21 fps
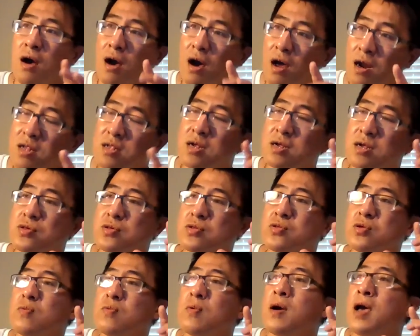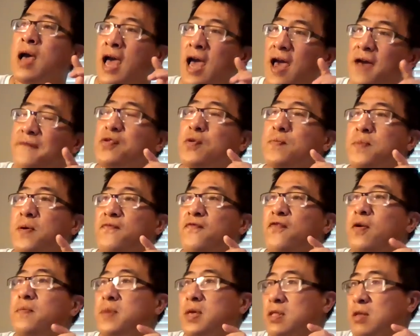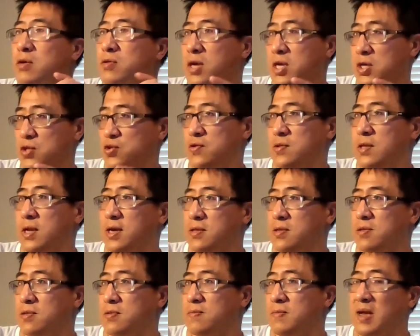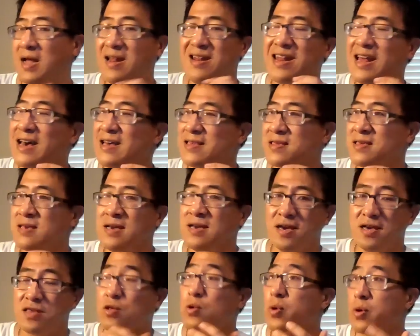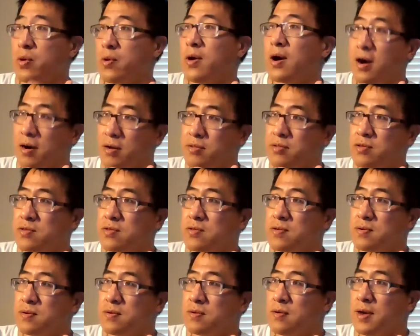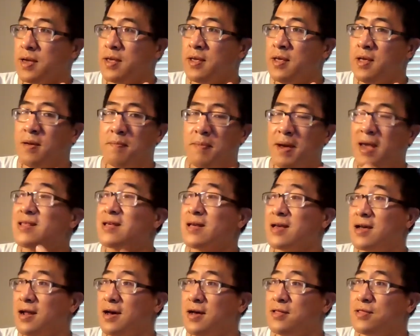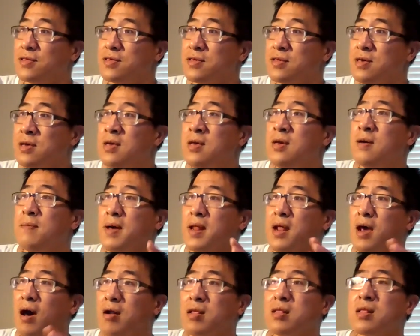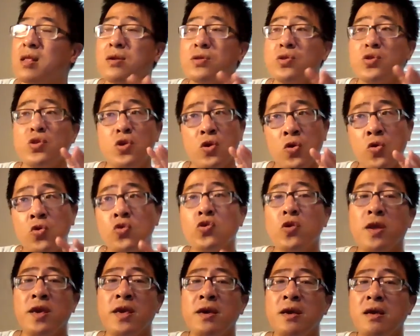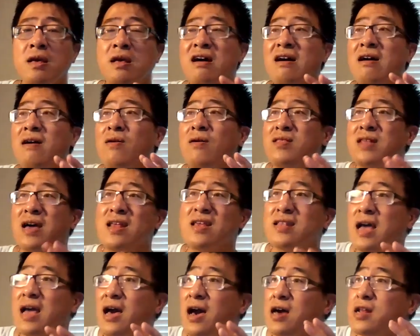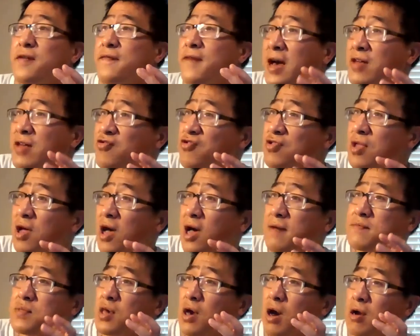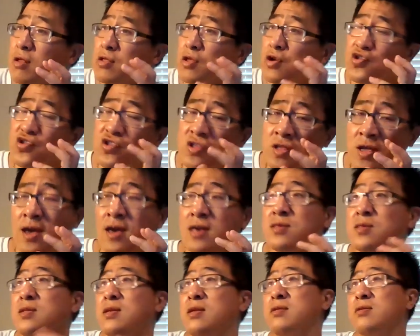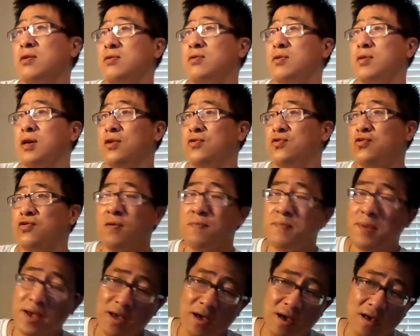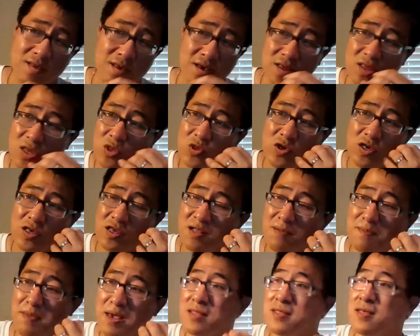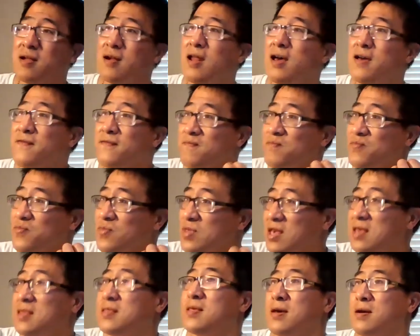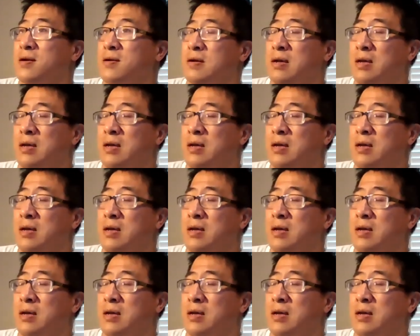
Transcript: Auditors don't have to perform internal control tests unless it's required, right, by clients. But auditors usually, 99 out of 100 times, auditors test internal control because it's just to make their life easier.